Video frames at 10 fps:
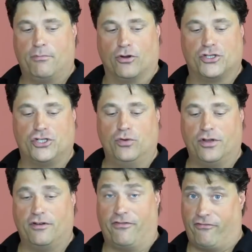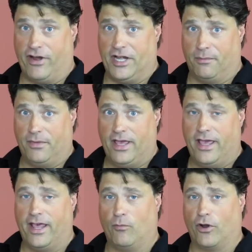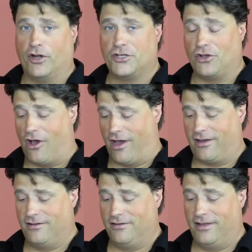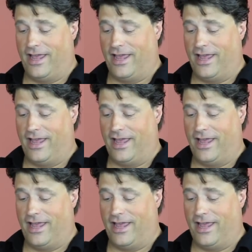Pursuit of Freedom. And we're going to talk